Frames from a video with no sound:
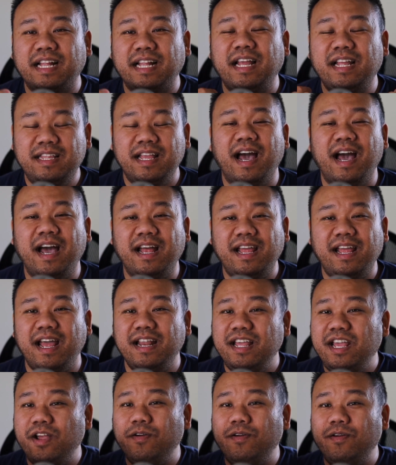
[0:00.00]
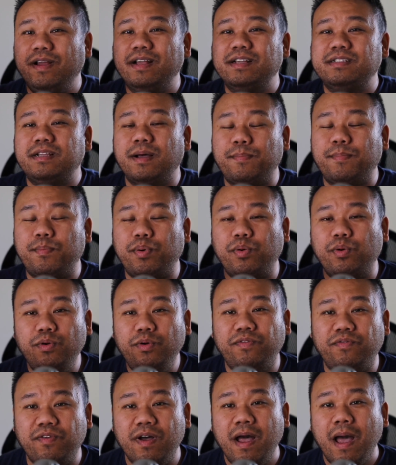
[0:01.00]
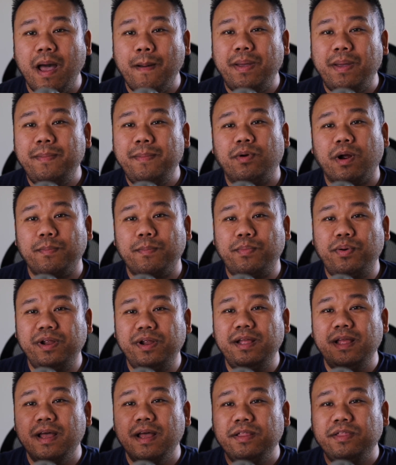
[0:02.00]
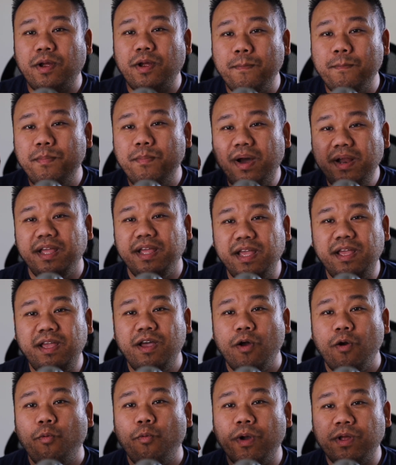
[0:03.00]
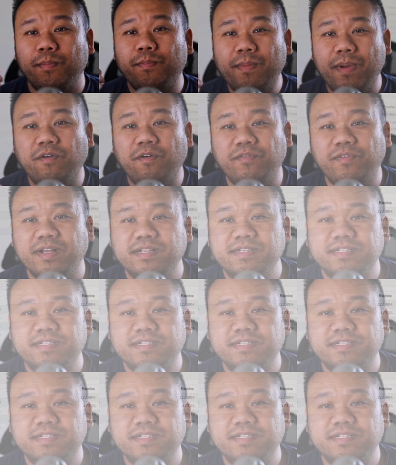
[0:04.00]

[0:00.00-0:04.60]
that. And here is the proof. People are putting their money where their mouth is.